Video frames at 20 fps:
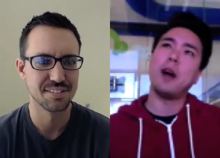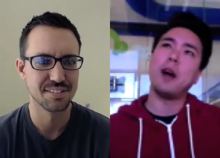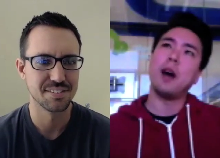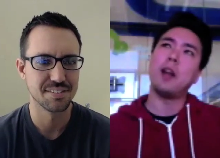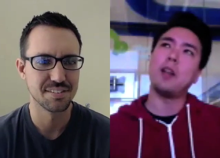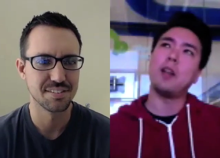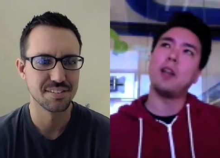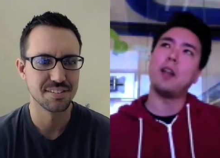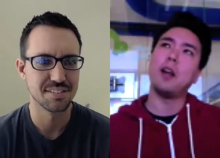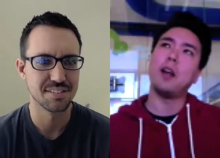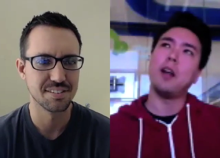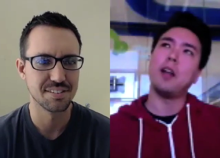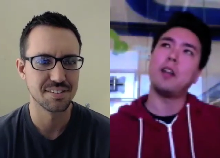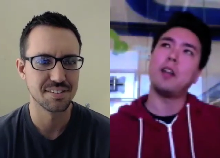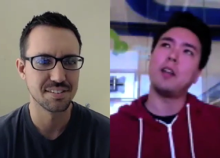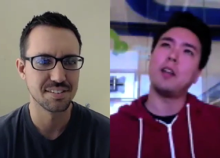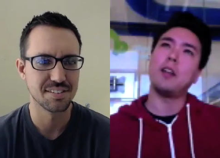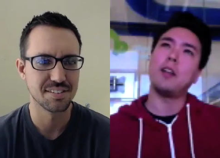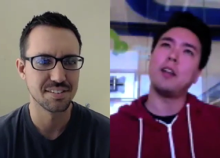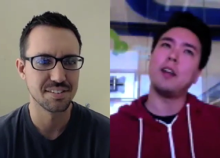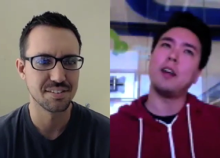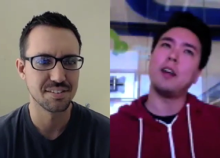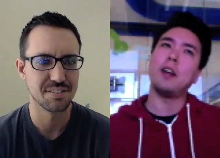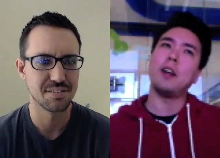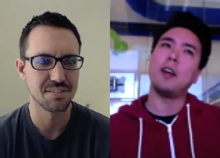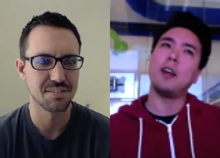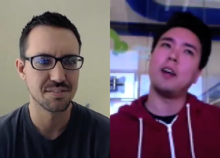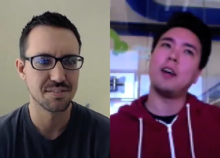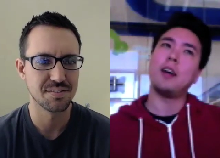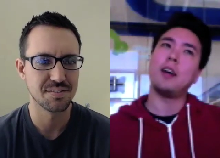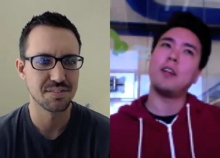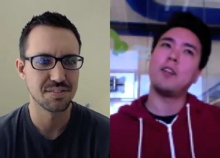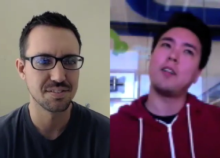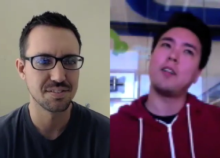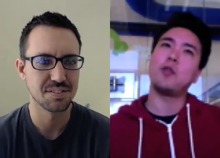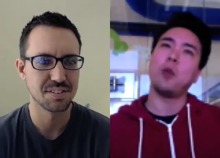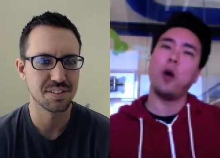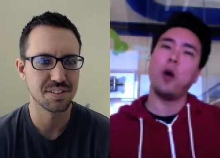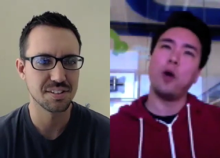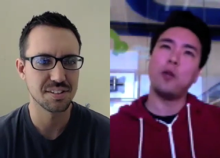Speaker 1: uh,
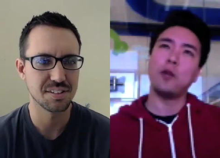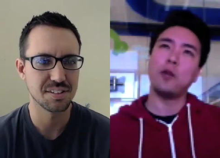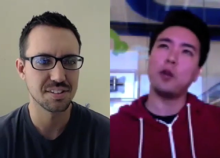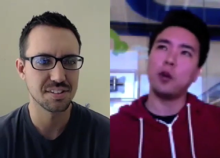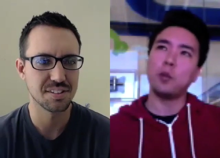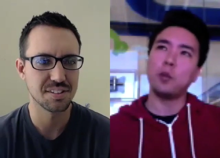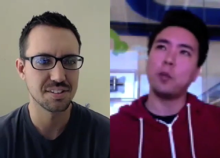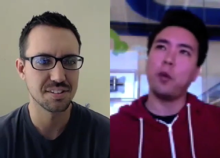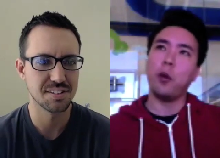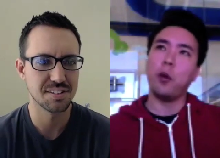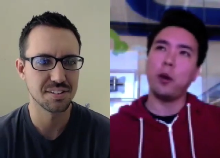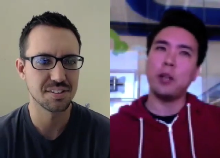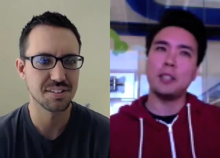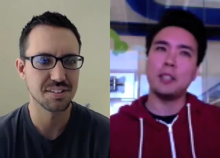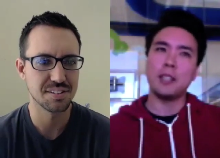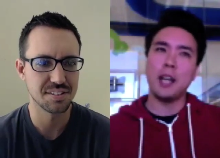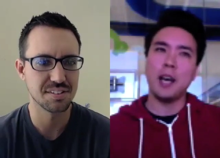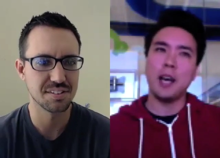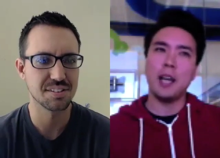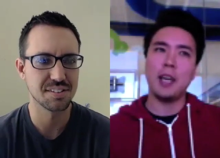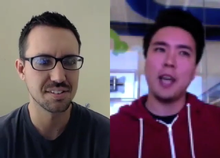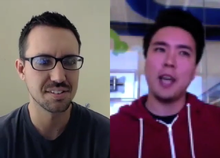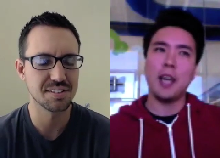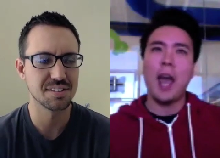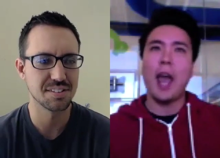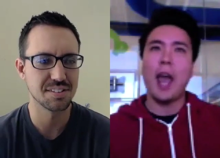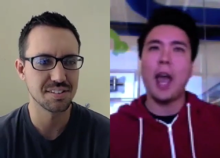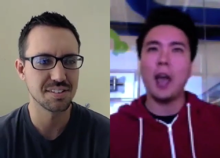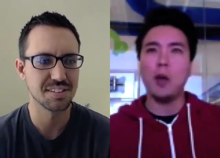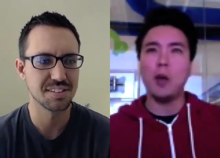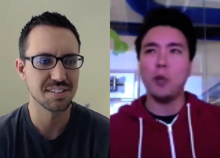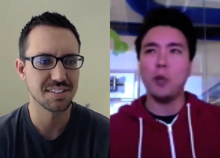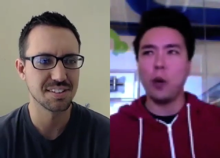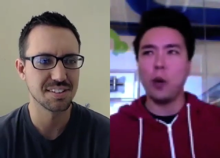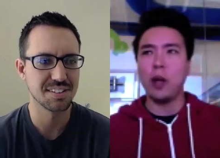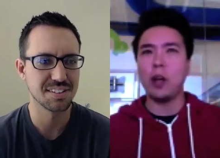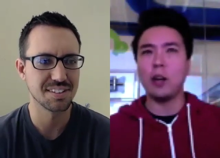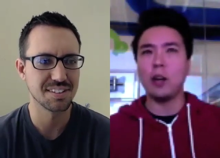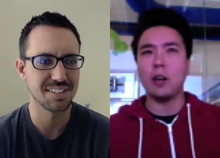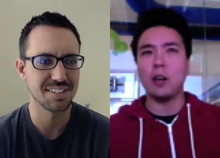uh, year old boys like, and
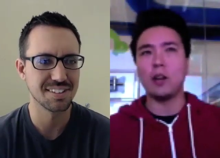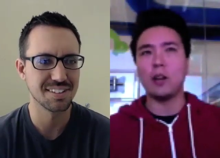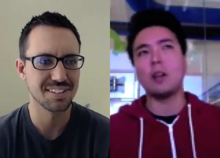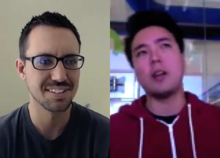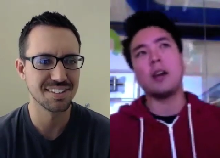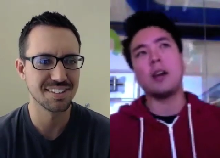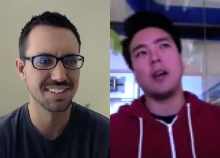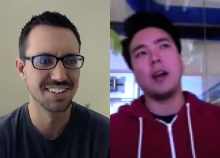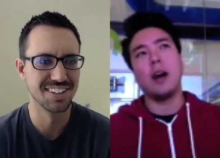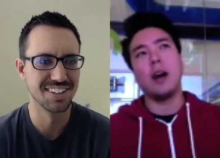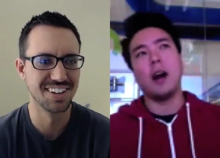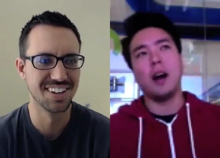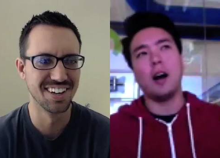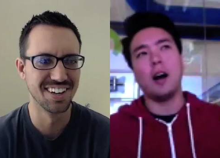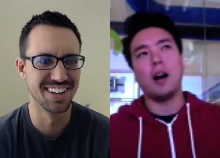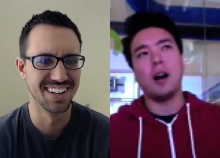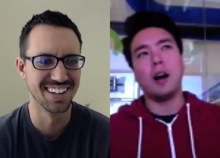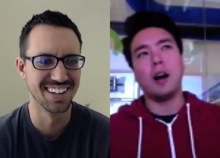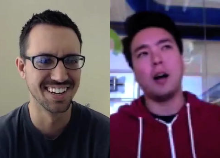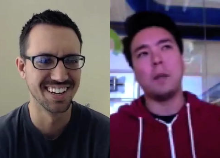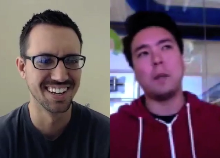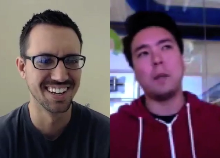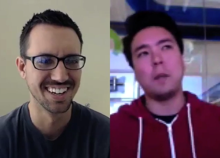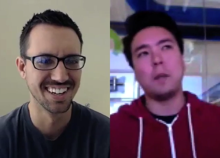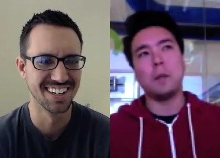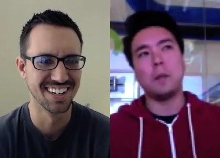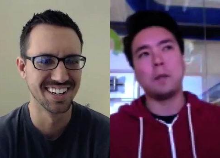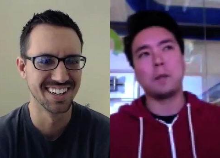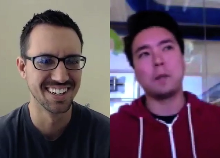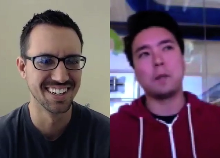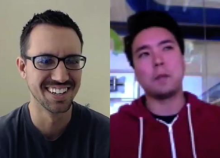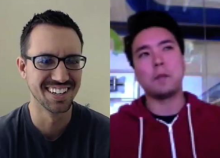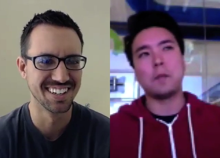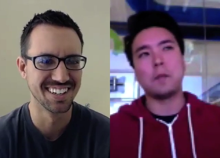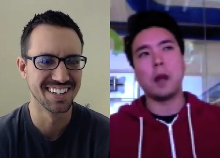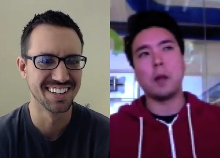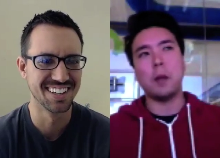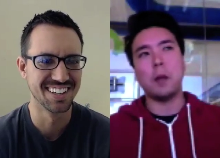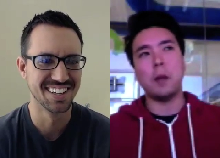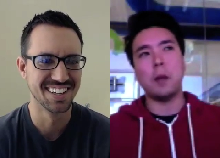weird um,
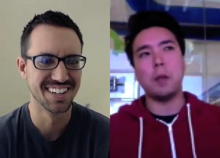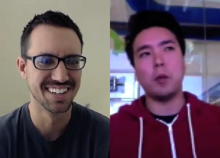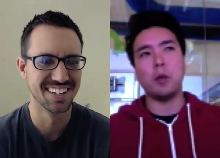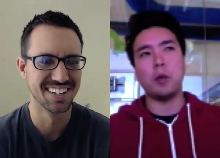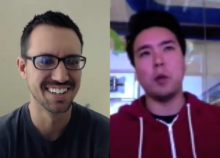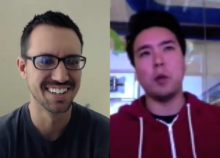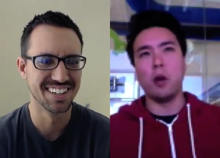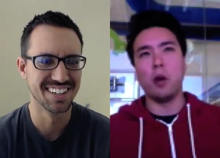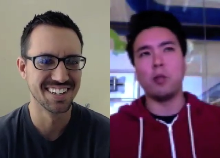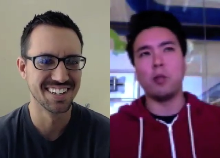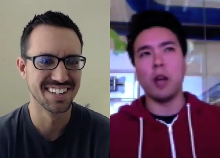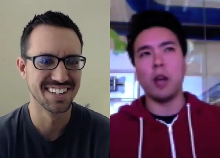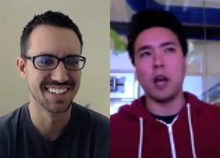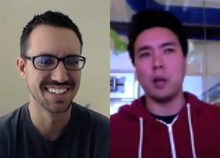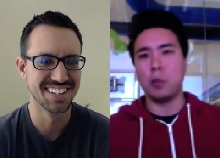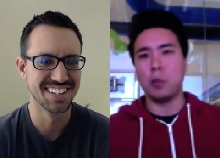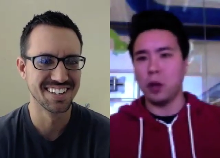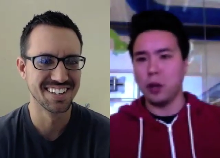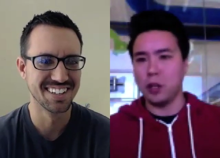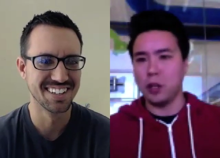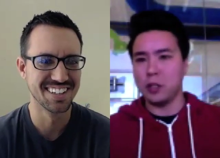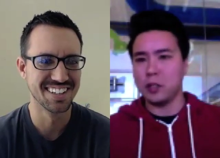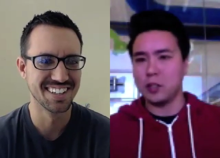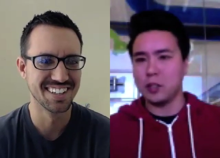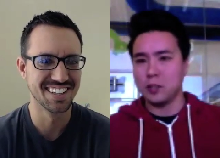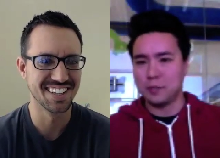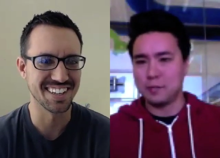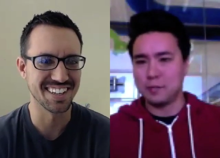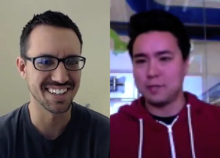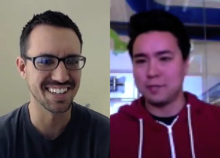people who own libraries.